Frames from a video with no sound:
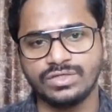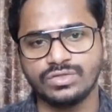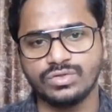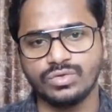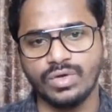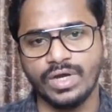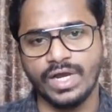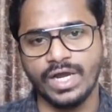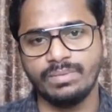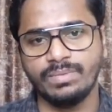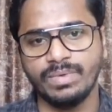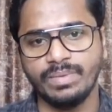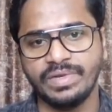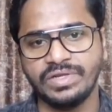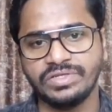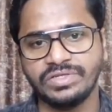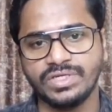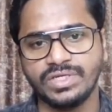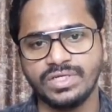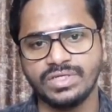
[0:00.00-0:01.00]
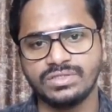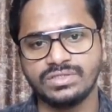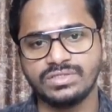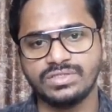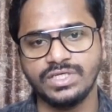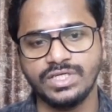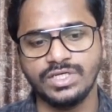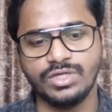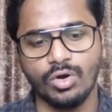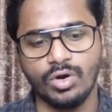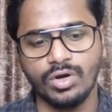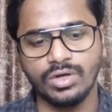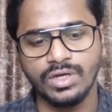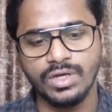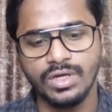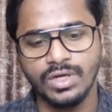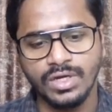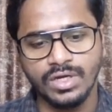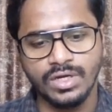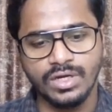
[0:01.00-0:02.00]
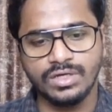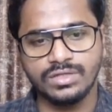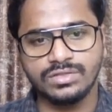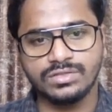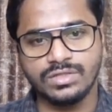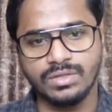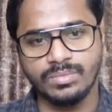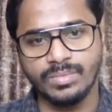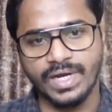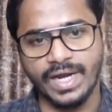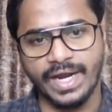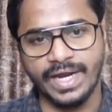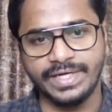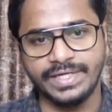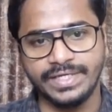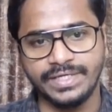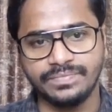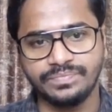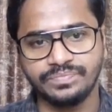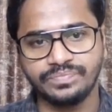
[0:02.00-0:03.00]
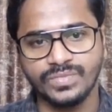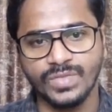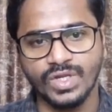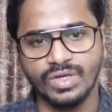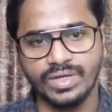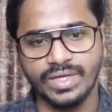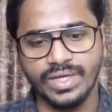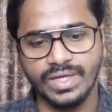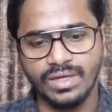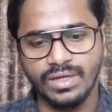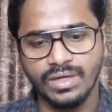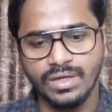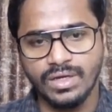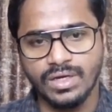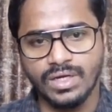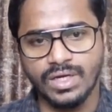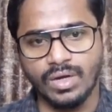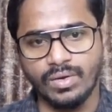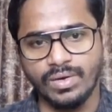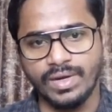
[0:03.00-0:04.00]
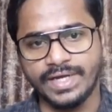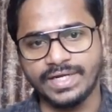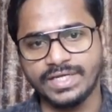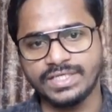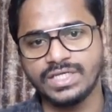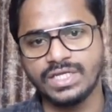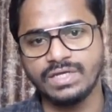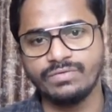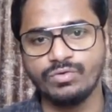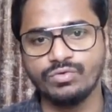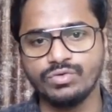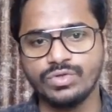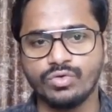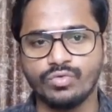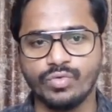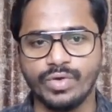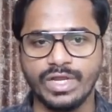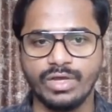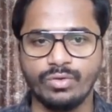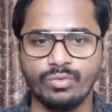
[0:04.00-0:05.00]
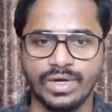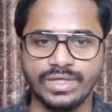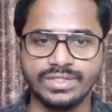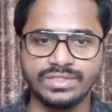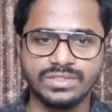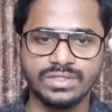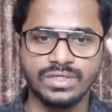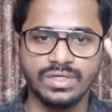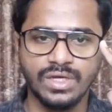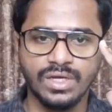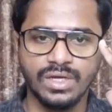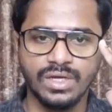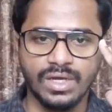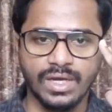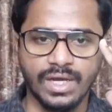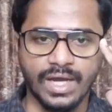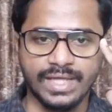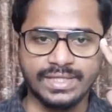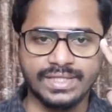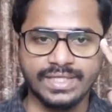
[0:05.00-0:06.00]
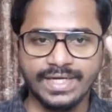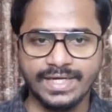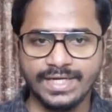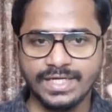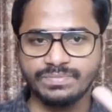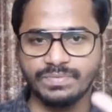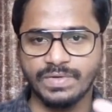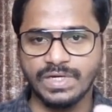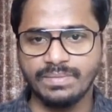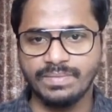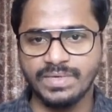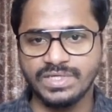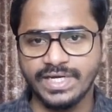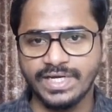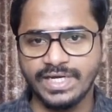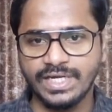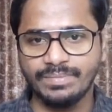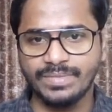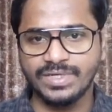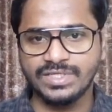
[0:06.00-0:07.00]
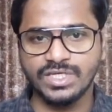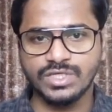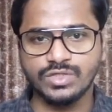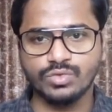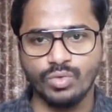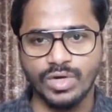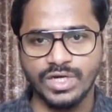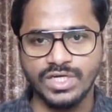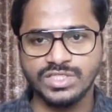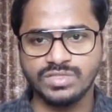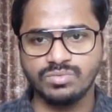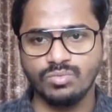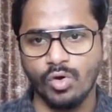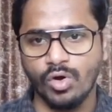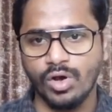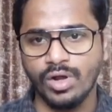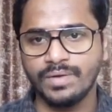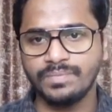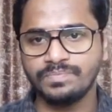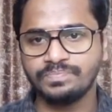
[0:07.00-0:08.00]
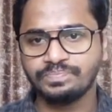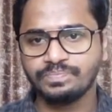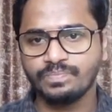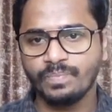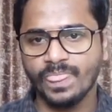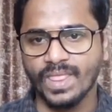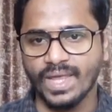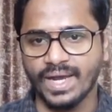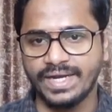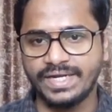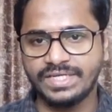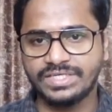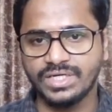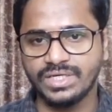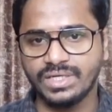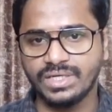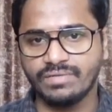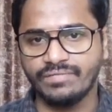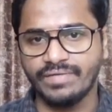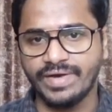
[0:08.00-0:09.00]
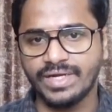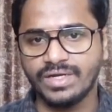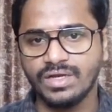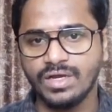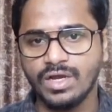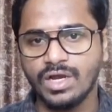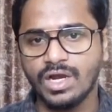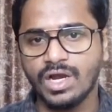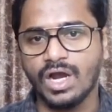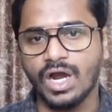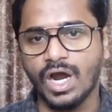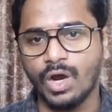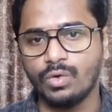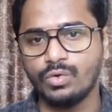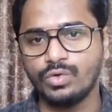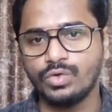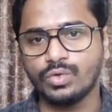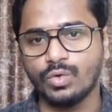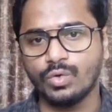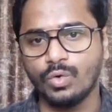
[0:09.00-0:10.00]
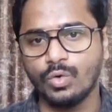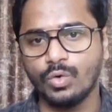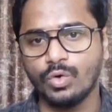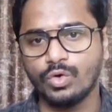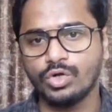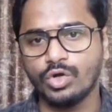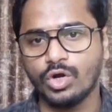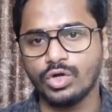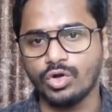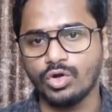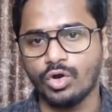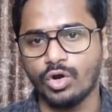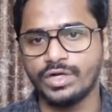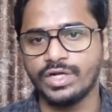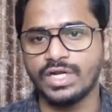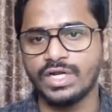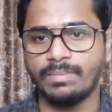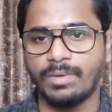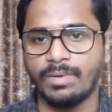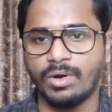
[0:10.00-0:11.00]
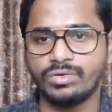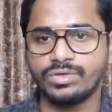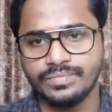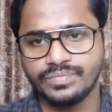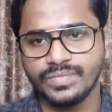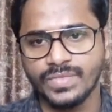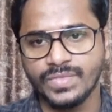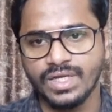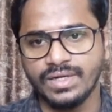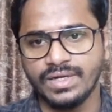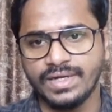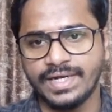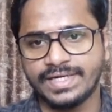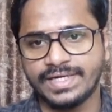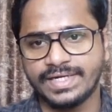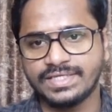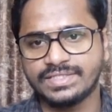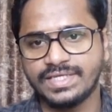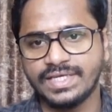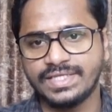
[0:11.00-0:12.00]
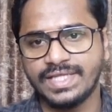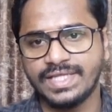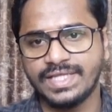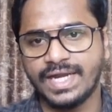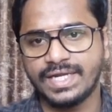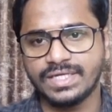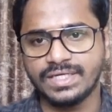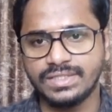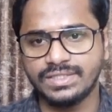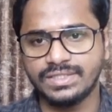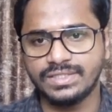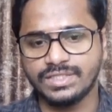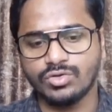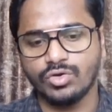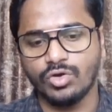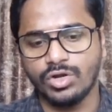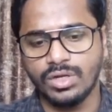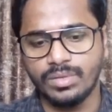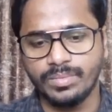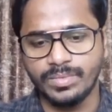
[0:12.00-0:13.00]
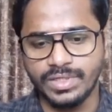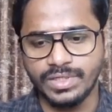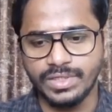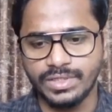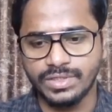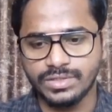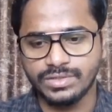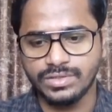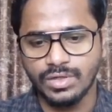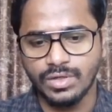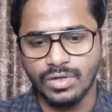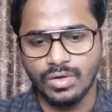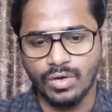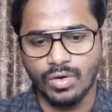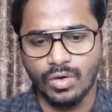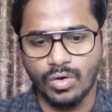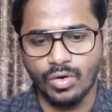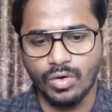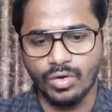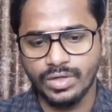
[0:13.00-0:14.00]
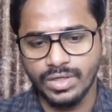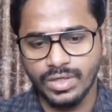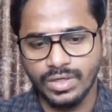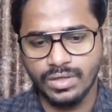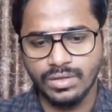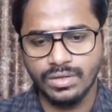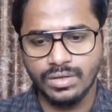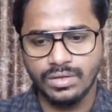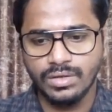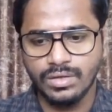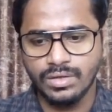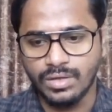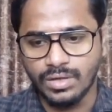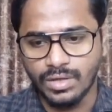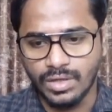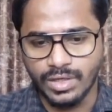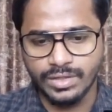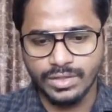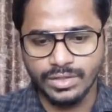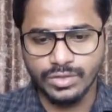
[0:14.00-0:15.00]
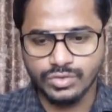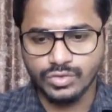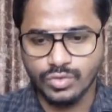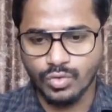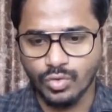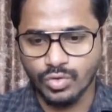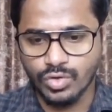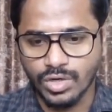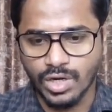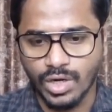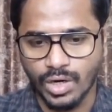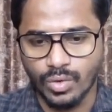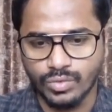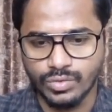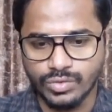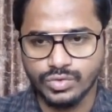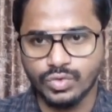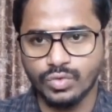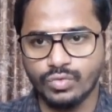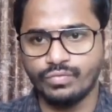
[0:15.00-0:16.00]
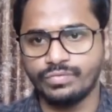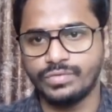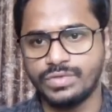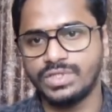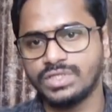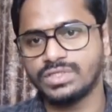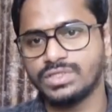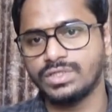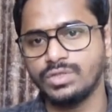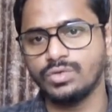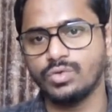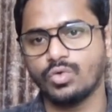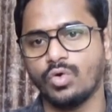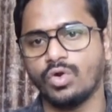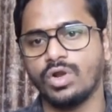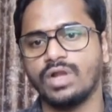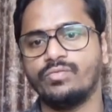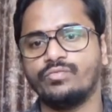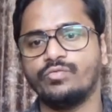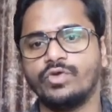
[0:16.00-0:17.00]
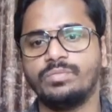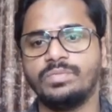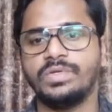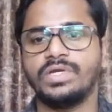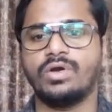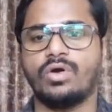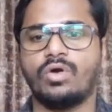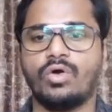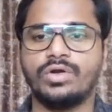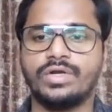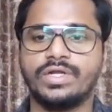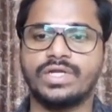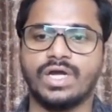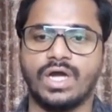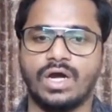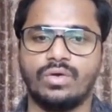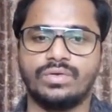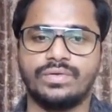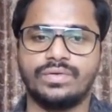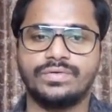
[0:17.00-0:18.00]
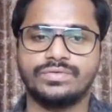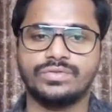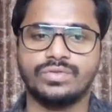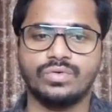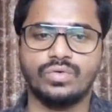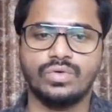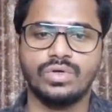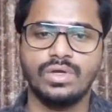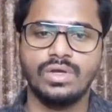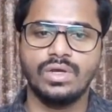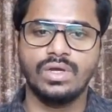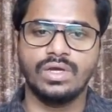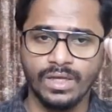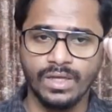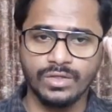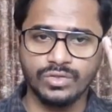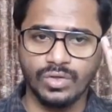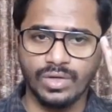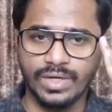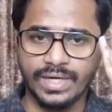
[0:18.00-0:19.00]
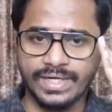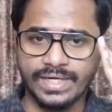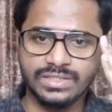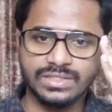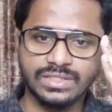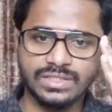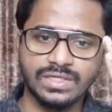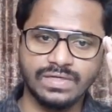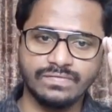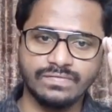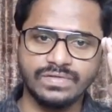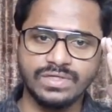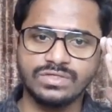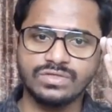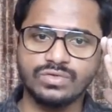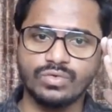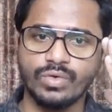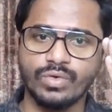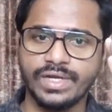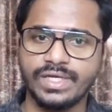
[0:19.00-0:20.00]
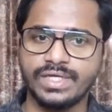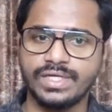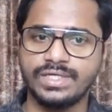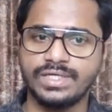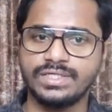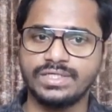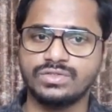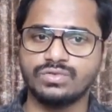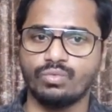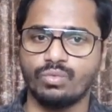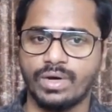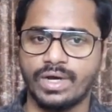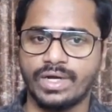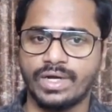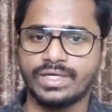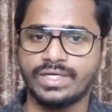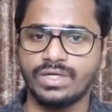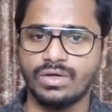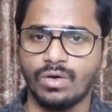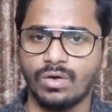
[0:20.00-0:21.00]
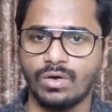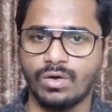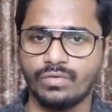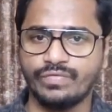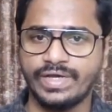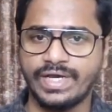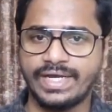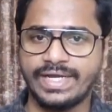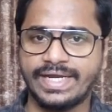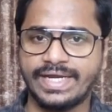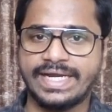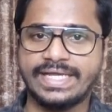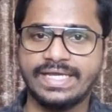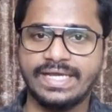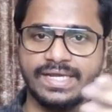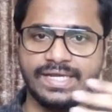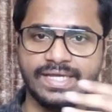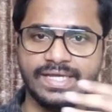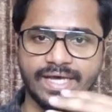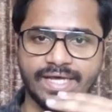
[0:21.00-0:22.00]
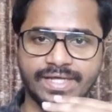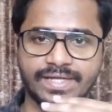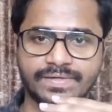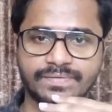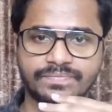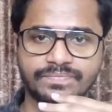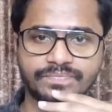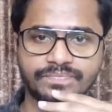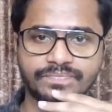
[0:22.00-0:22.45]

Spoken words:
So I'll be mentioning c dot customer ID. Okay, now let us review the query once. I think it is pretty much ready, but just one small addition required. Count O dot order amount. Let us say that this column is order underscore count. So this new column would be order count. So let us see if this query is working or we are getting any error.